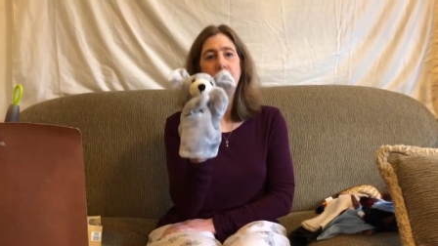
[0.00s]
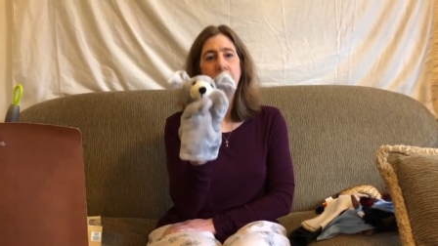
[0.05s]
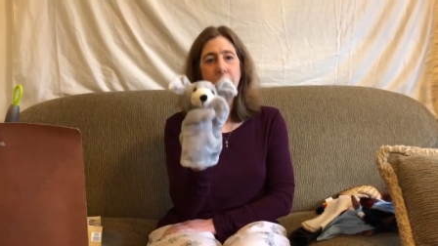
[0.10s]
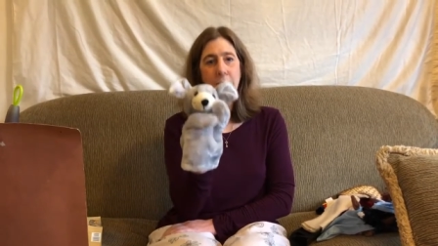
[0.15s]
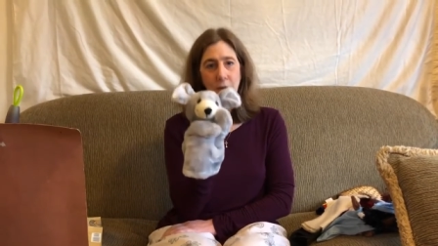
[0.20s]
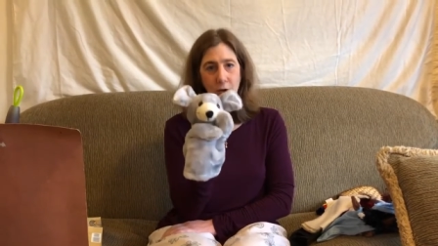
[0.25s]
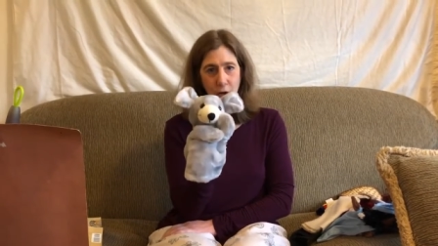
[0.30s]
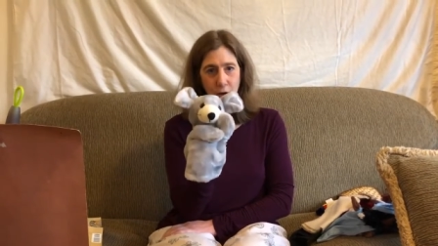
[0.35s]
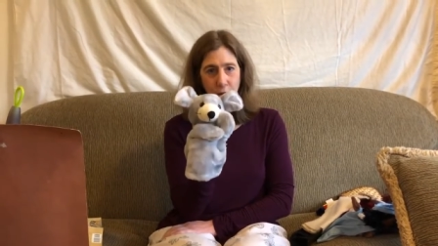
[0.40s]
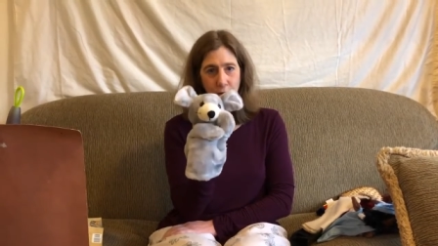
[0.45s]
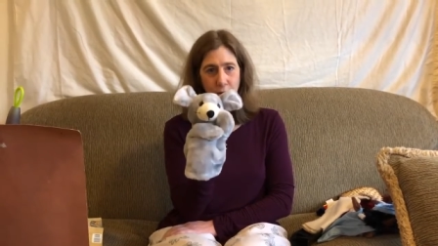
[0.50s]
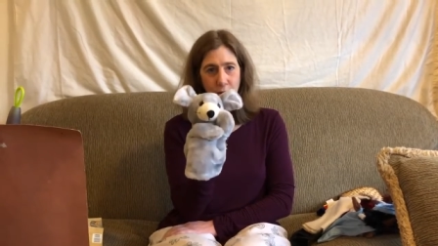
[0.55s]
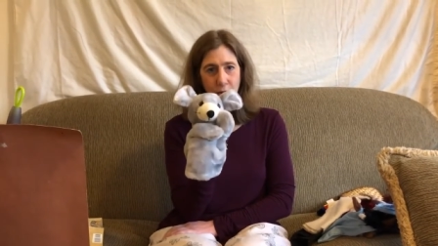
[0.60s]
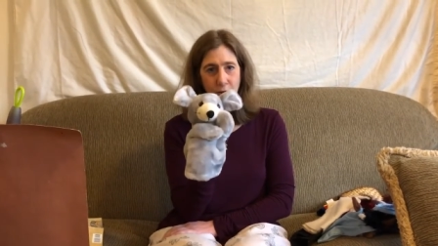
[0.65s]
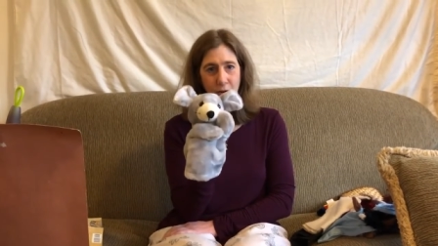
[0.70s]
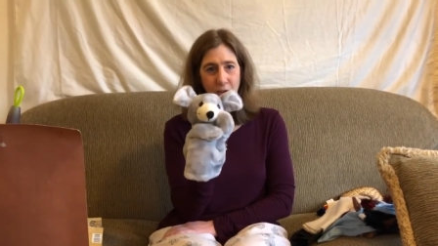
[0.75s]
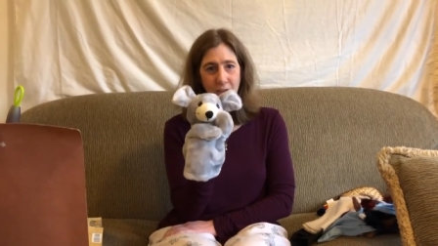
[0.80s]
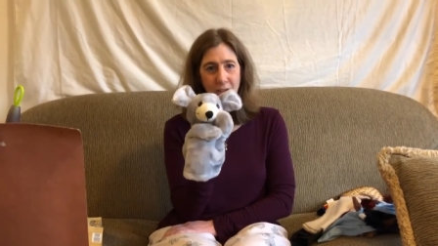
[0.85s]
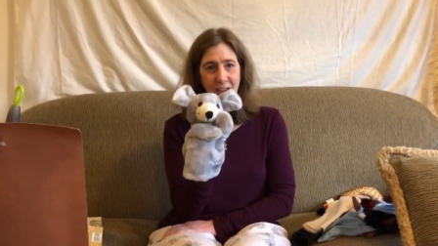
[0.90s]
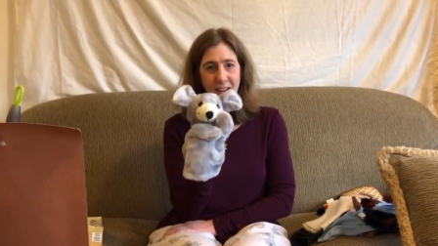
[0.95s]
year.
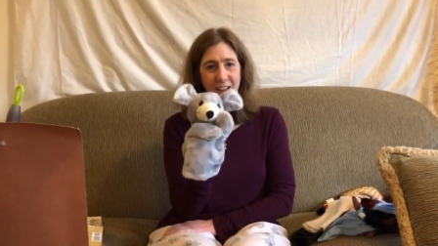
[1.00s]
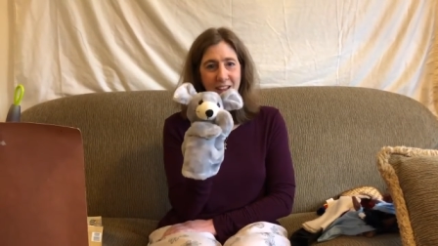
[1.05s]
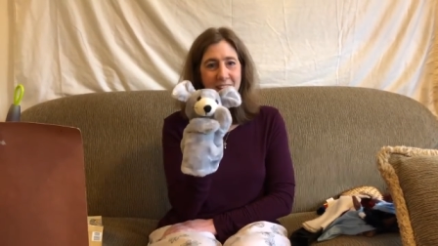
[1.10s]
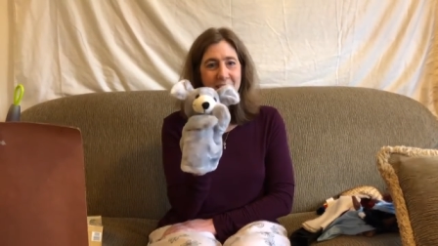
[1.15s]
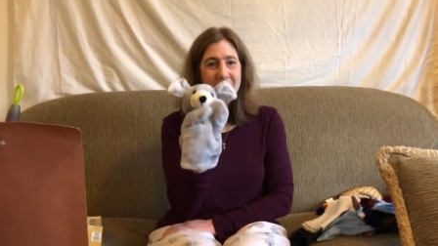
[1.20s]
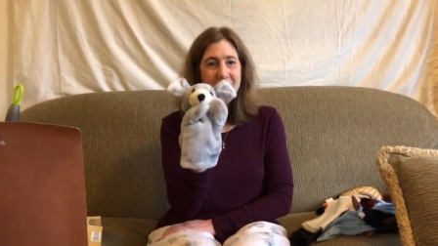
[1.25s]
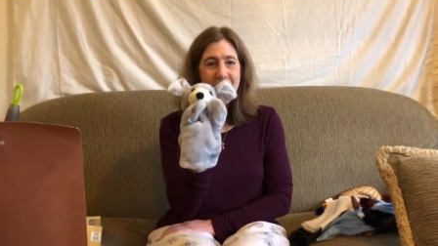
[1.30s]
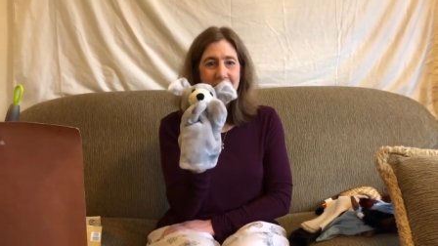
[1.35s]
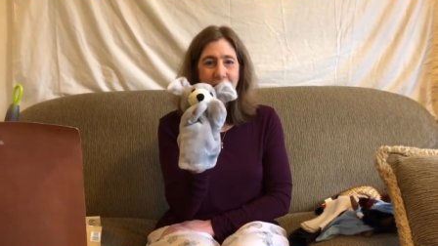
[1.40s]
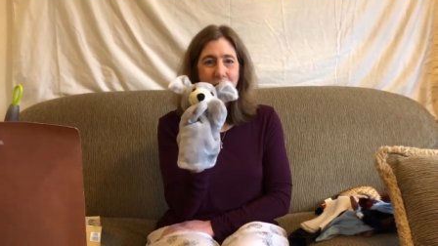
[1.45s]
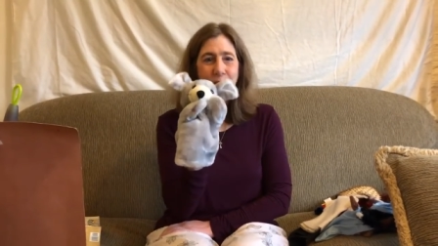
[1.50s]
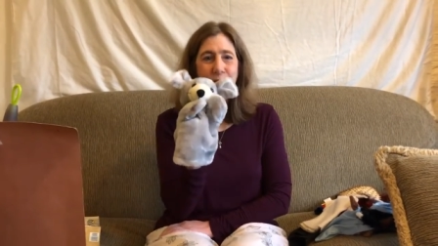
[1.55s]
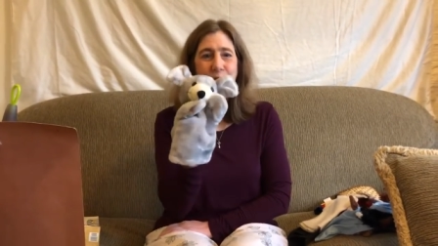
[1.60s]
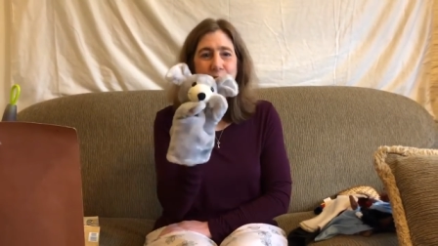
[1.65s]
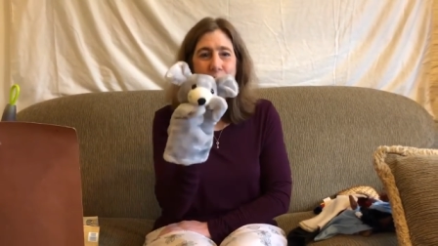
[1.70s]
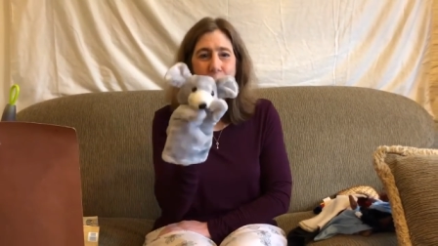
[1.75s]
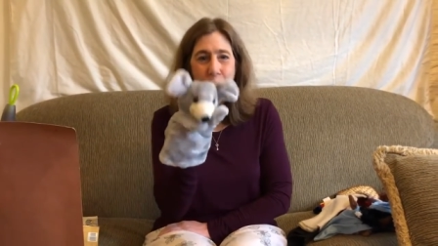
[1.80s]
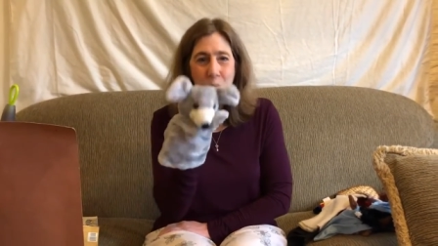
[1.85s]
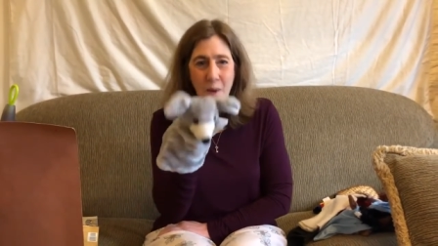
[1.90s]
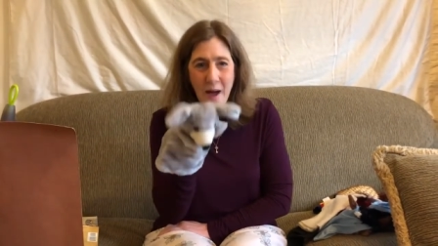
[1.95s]
Thank you
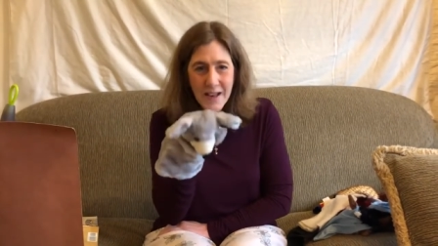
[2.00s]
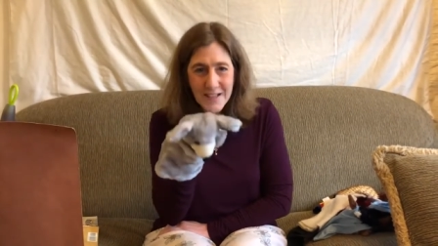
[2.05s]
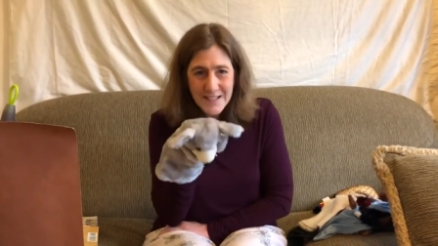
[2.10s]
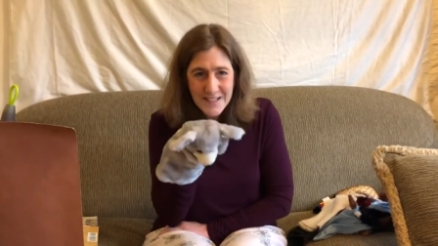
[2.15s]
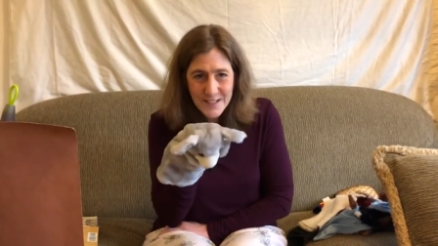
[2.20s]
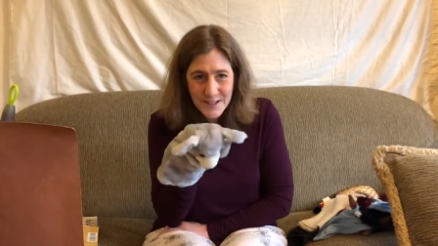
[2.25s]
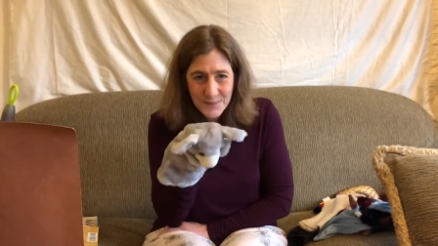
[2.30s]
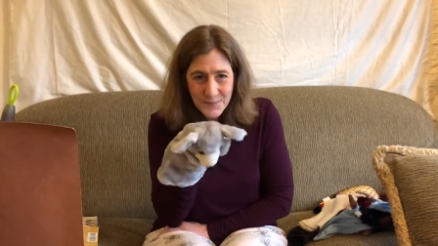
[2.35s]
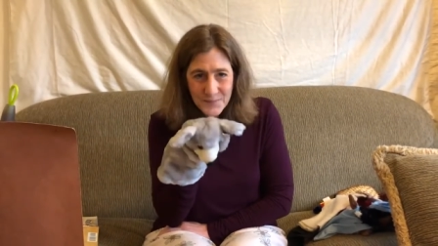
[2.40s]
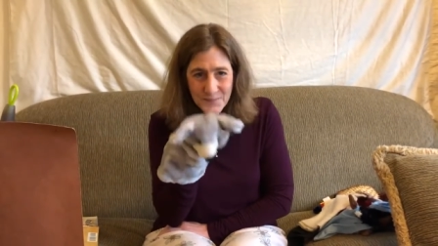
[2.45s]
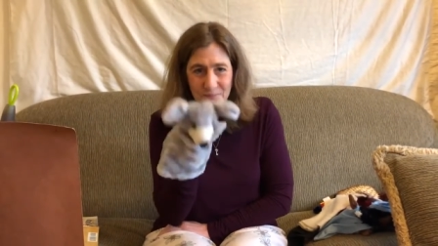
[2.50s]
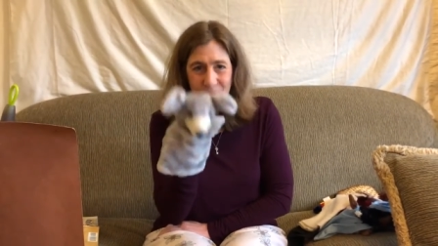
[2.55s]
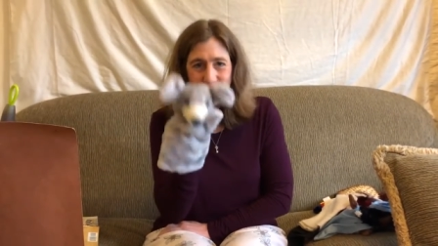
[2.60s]
so much.